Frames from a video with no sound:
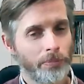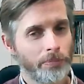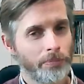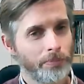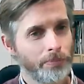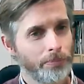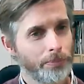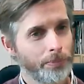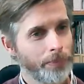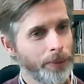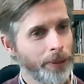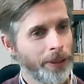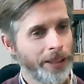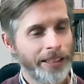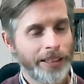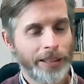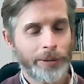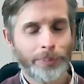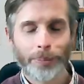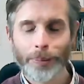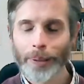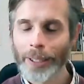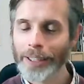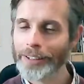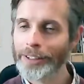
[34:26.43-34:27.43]
Please
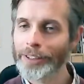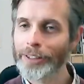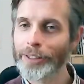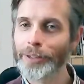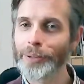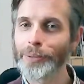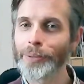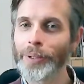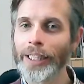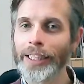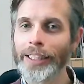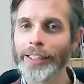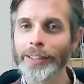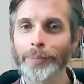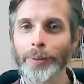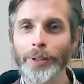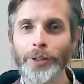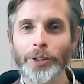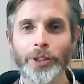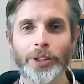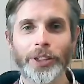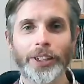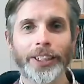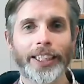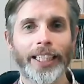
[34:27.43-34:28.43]
practice away as much
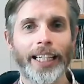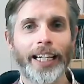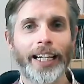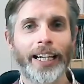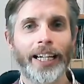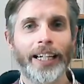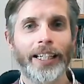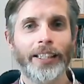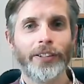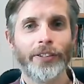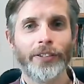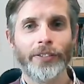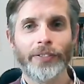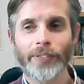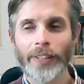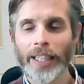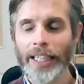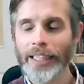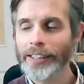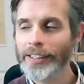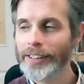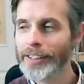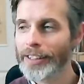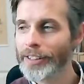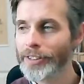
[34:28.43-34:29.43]
as you can of
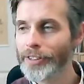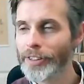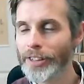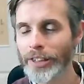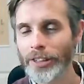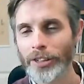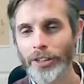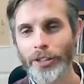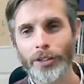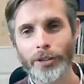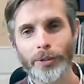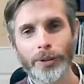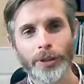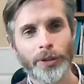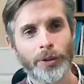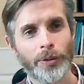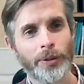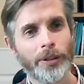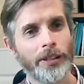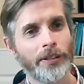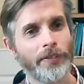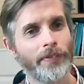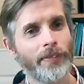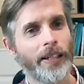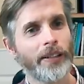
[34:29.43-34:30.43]
anything in GuitarQuest 3
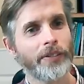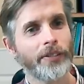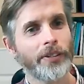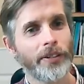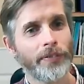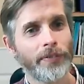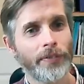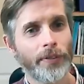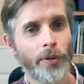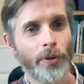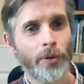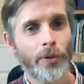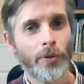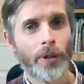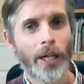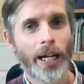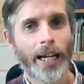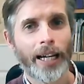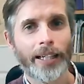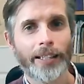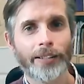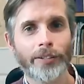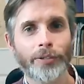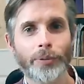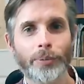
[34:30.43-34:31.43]
you found difficult,
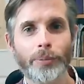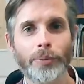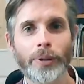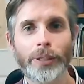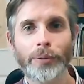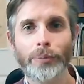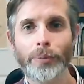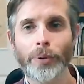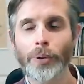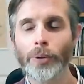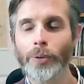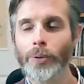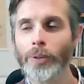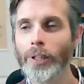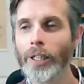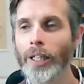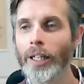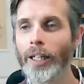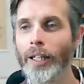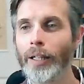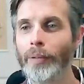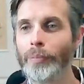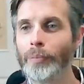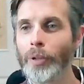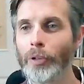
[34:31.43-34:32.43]
and we will
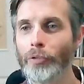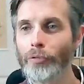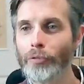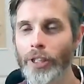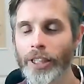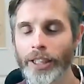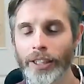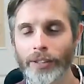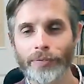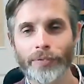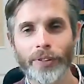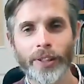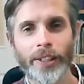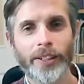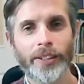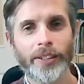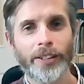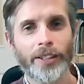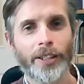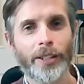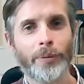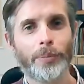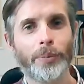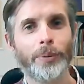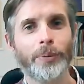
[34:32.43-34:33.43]
reconvene in a
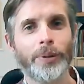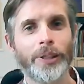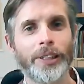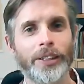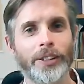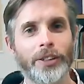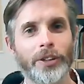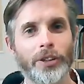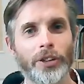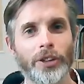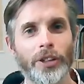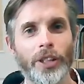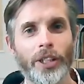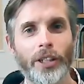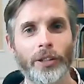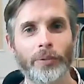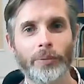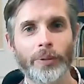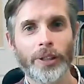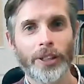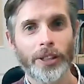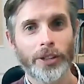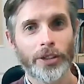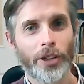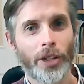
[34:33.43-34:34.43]
couple of weeks
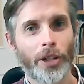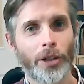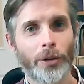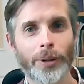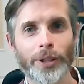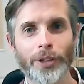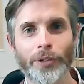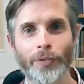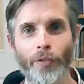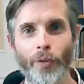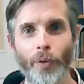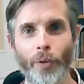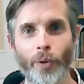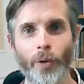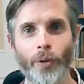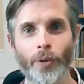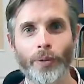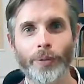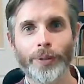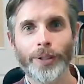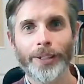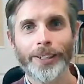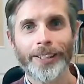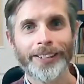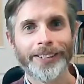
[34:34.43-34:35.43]
with GuitarQuest 4.
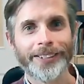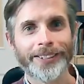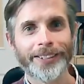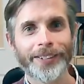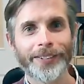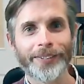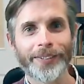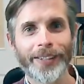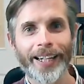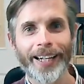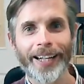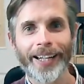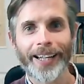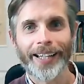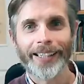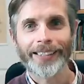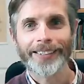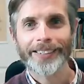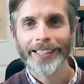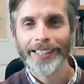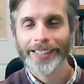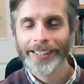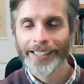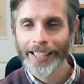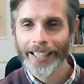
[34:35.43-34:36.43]
So
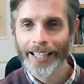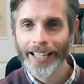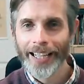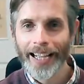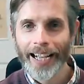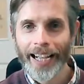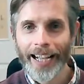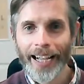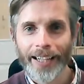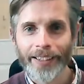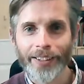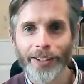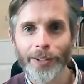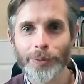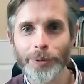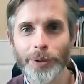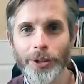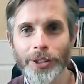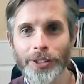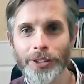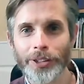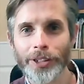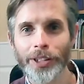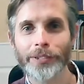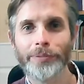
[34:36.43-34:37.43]
take care, and I will see
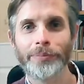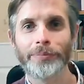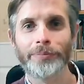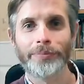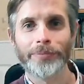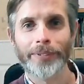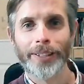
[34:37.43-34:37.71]
you soon.